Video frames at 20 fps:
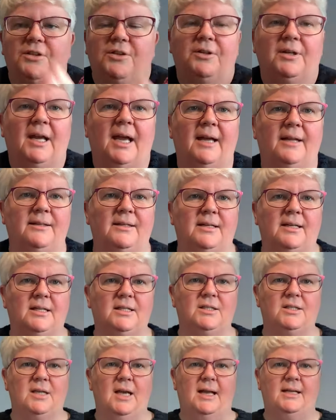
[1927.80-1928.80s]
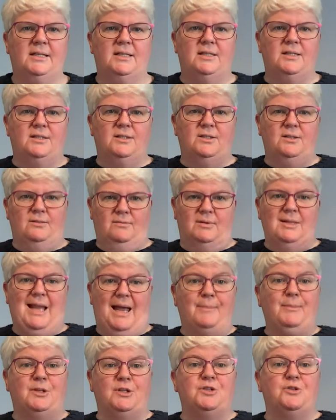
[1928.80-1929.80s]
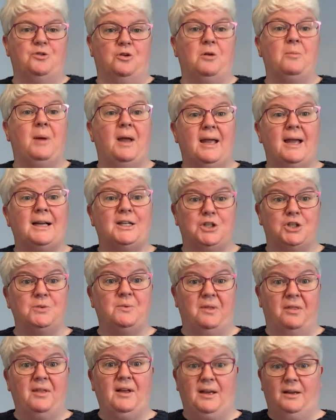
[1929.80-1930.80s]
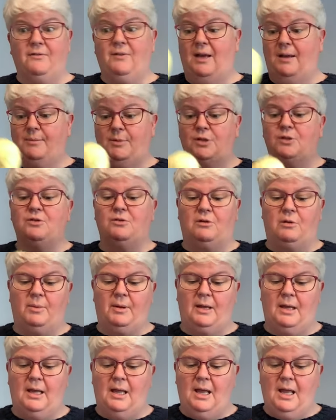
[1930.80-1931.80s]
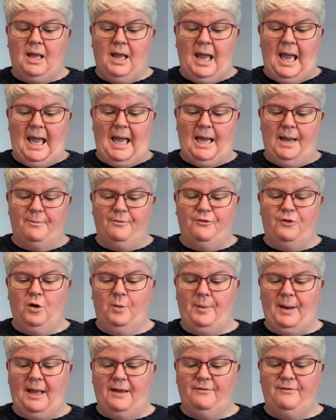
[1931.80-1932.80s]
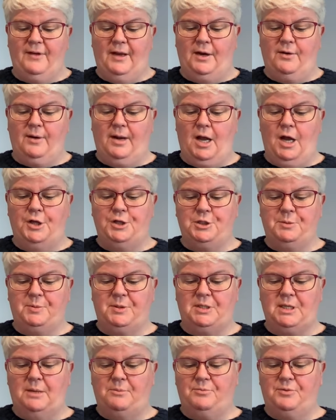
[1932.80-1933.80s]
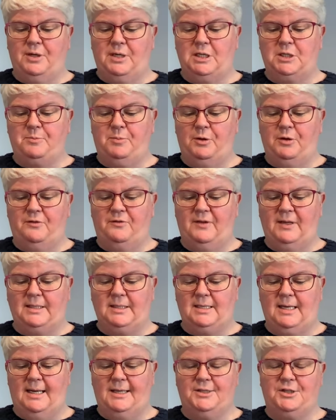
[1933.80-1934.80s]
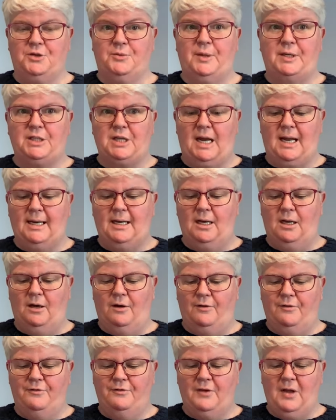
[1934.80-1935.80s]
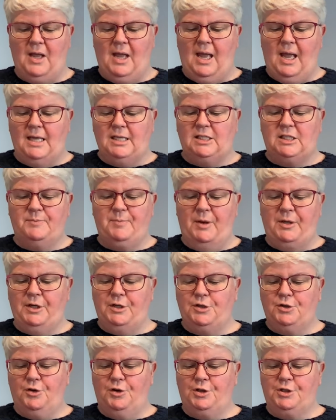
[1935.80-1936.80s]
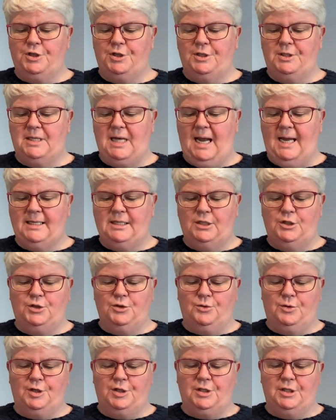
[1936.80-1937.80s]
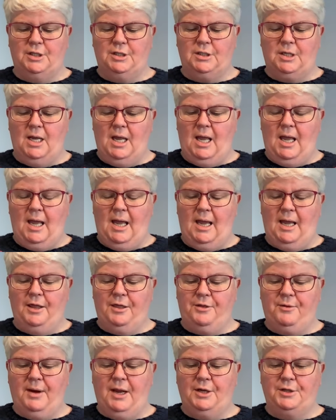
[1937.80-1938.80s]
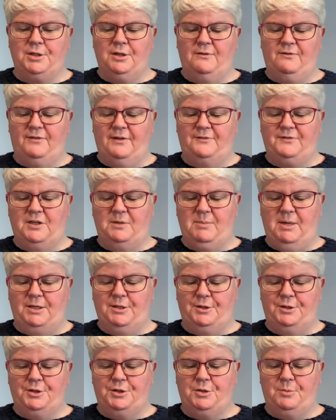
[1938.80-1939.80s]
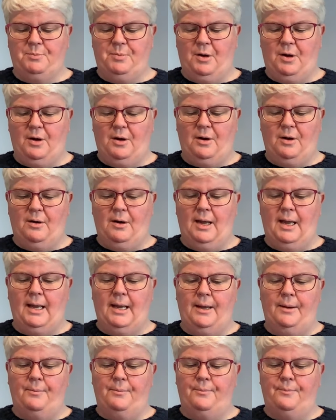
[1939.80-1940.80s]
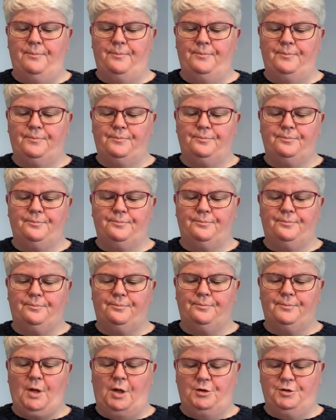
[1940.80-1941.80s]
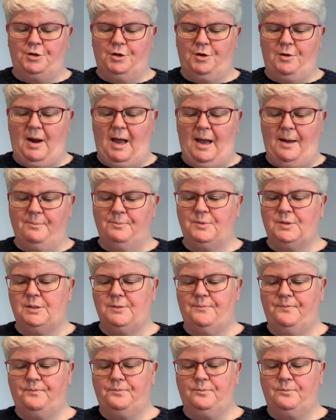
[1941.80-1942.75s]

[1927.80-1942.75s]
not getting it. It's lemon sorbet as you would think of lemon sorbet. Four ply fingering, 100% British blue faced Leicester, which I love. Spun in Yorkshire, dyed in Dorset, 350 meters per 100 grams,